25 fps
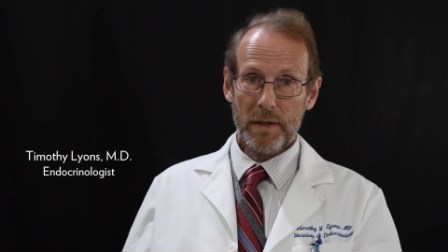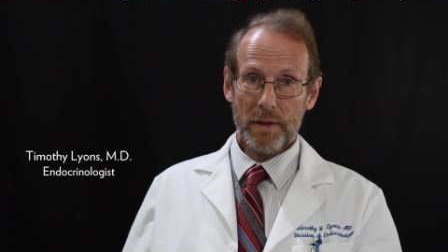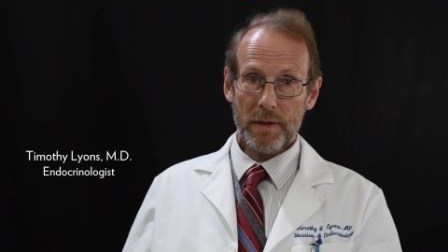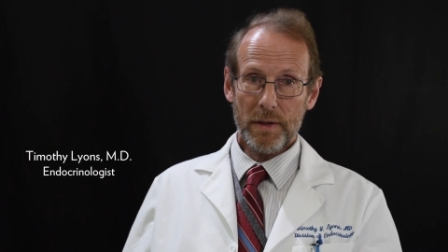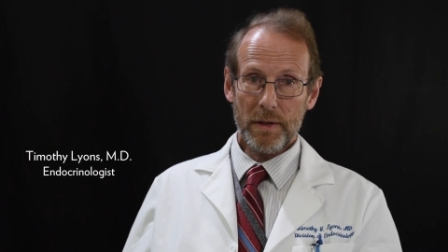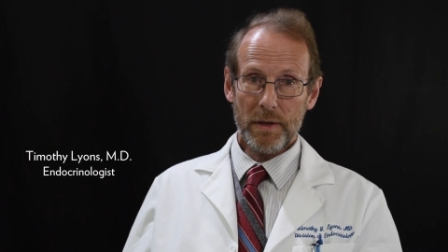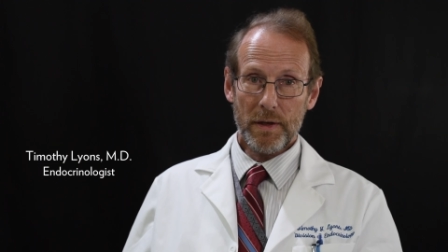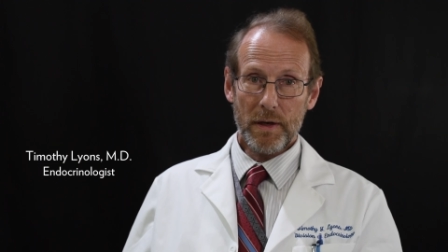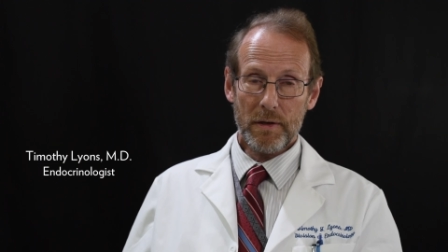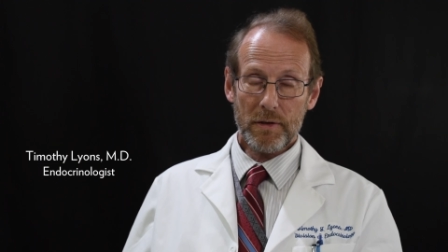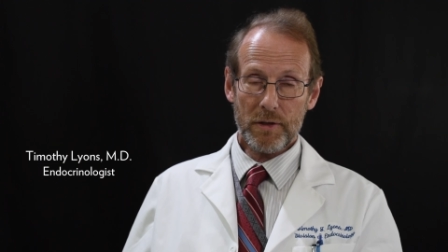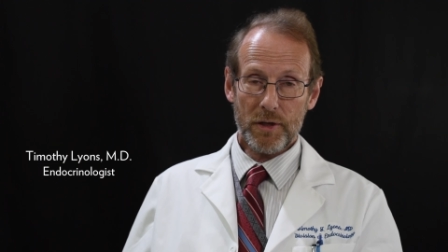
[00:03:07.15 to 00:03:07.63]

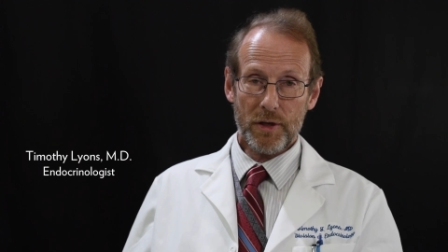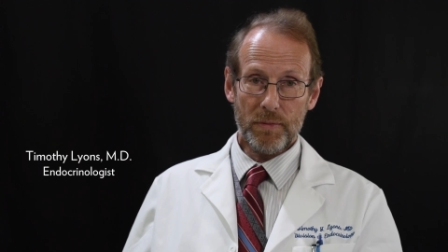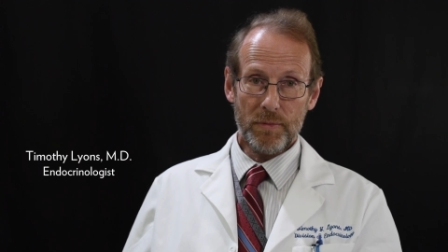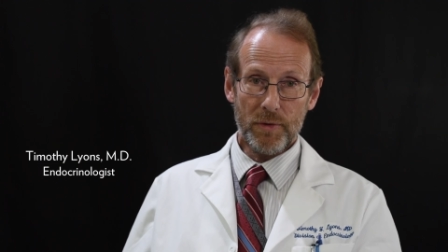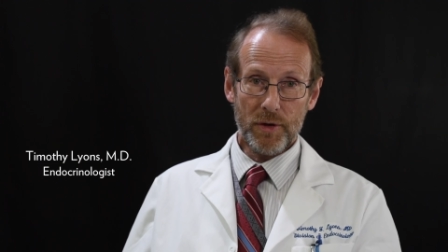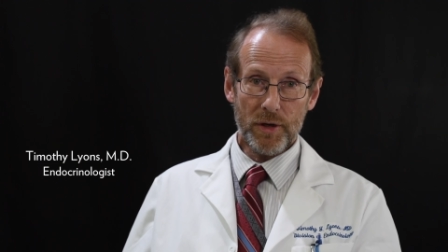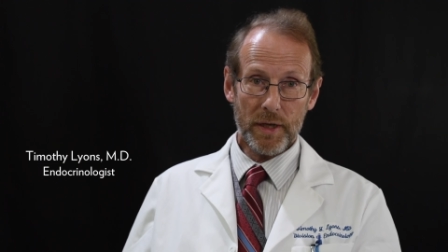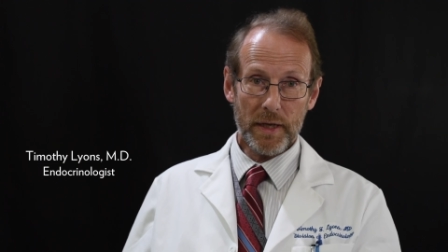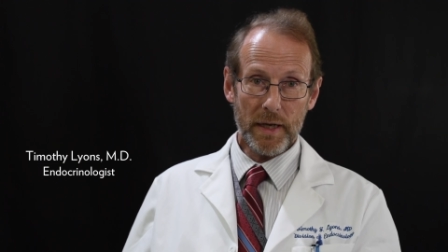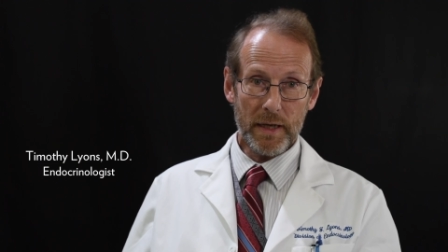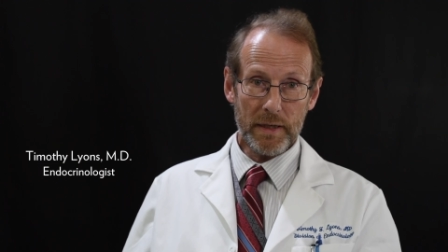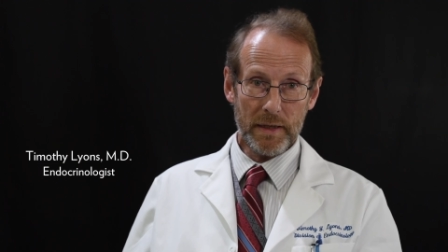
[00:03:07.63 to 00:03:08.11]
that aren't
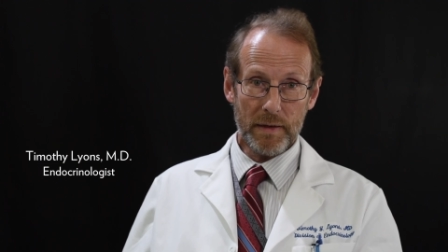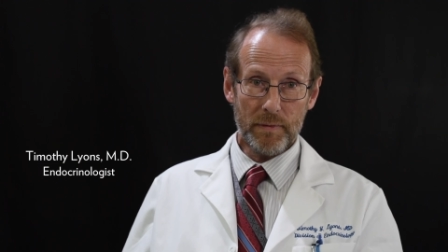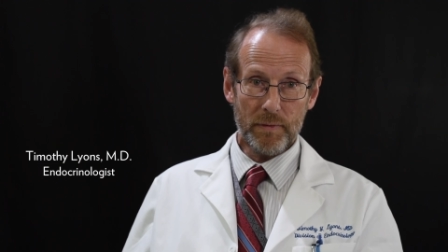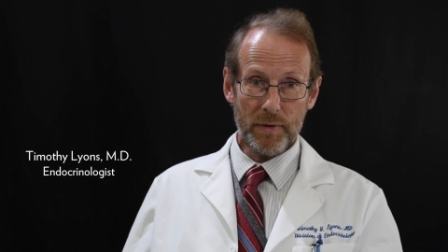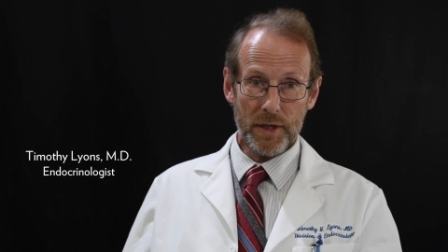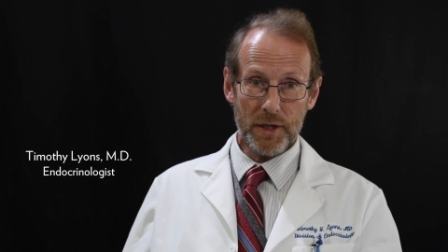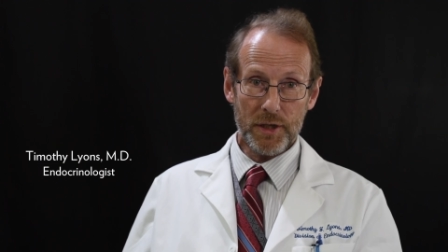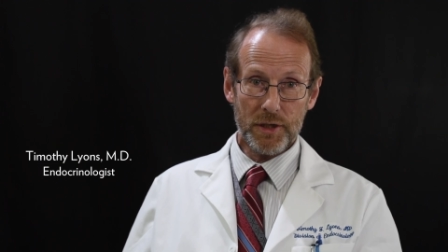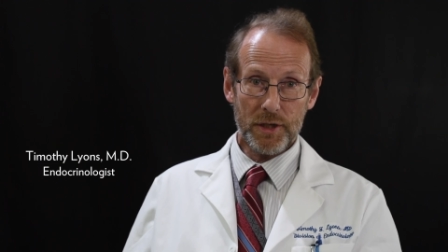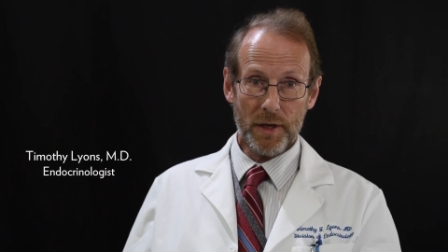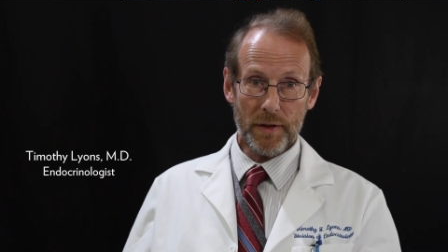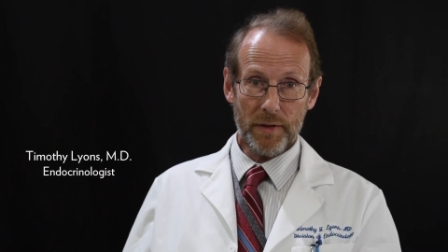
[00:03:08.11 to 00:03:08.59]
communicating
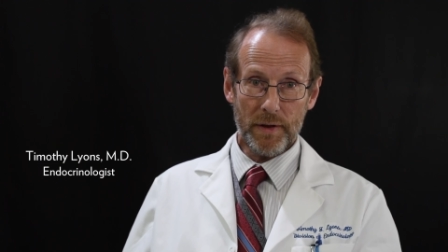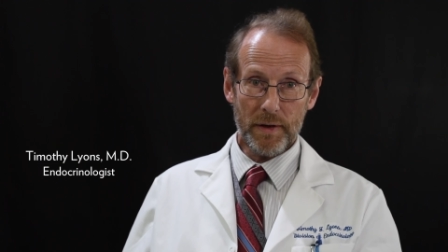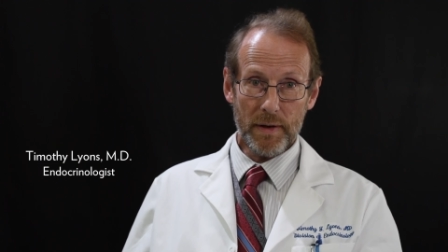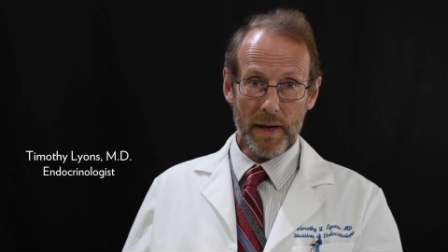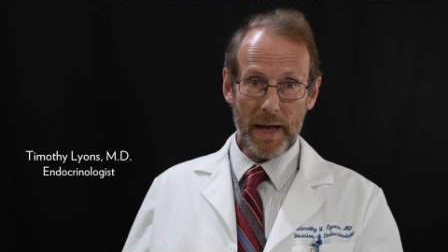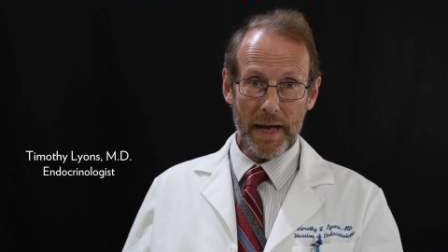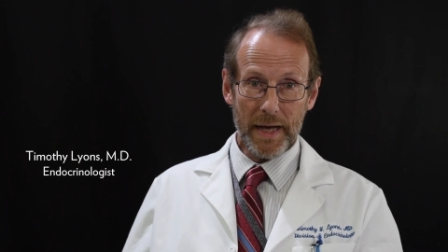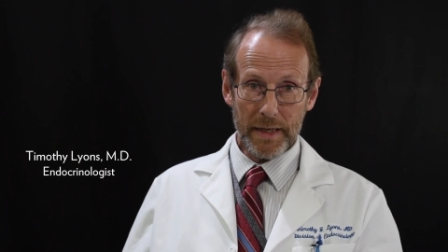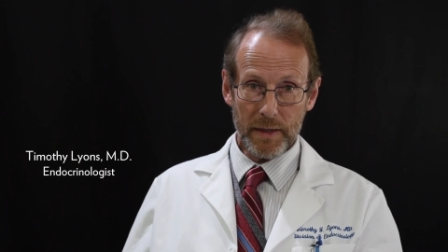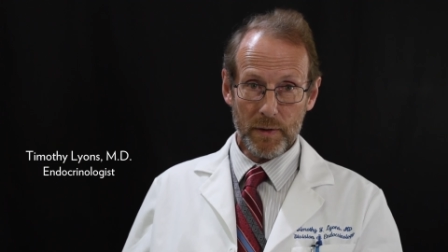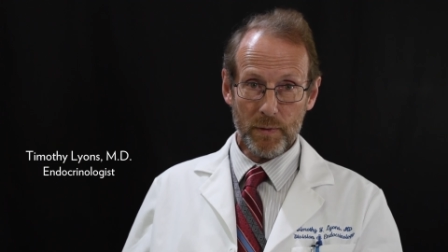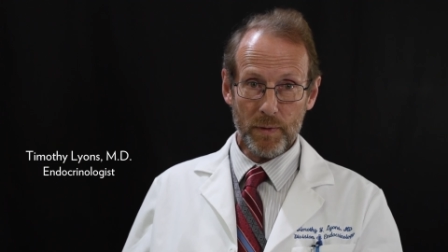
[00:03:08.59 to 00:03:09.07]
with each other
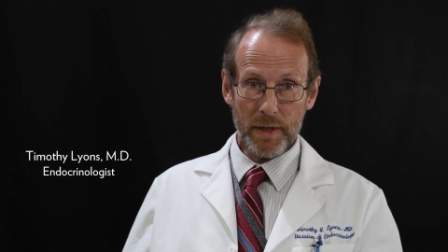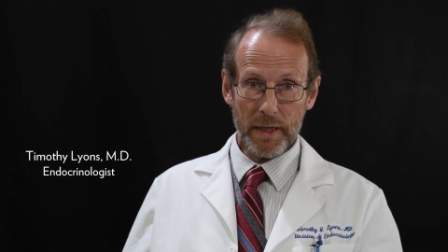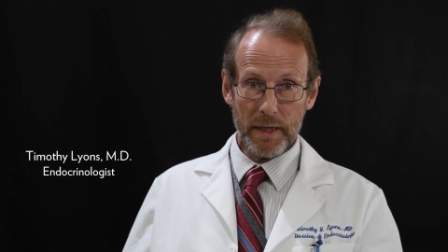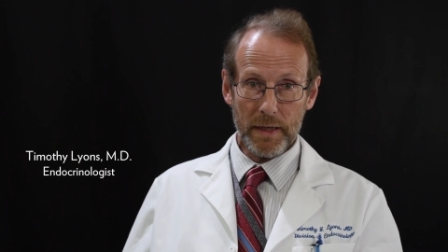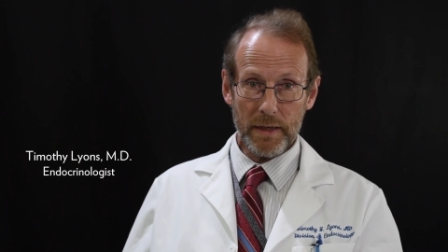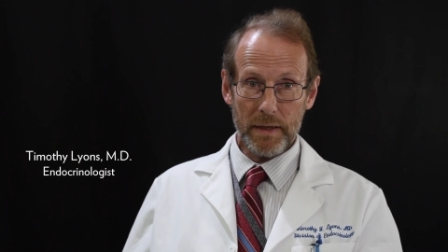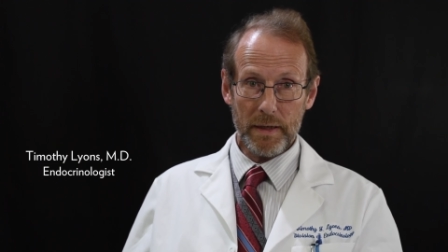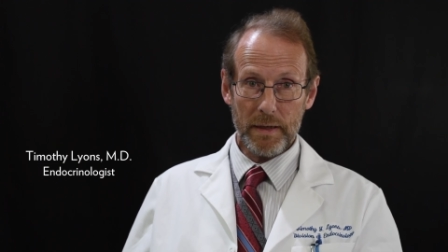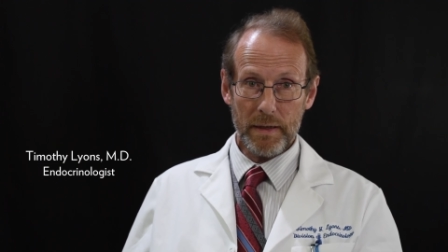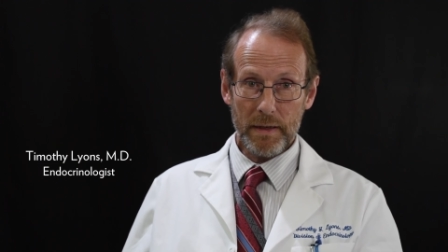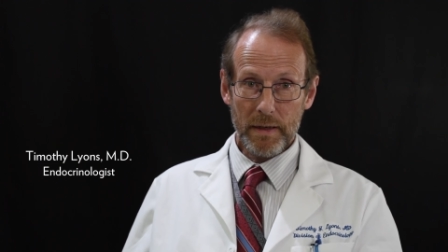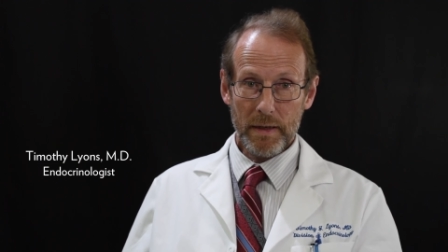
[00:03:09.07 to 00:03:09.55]

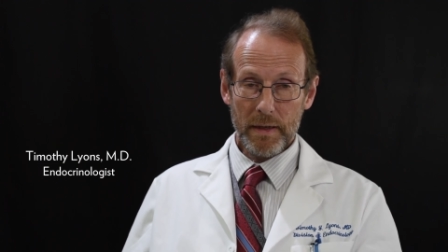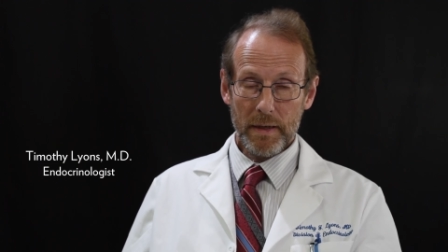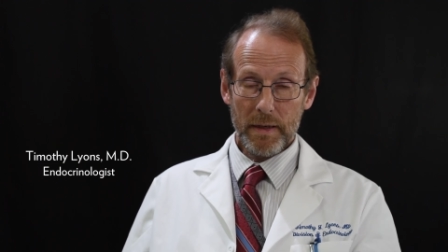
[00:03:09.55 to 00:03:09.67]
adequately.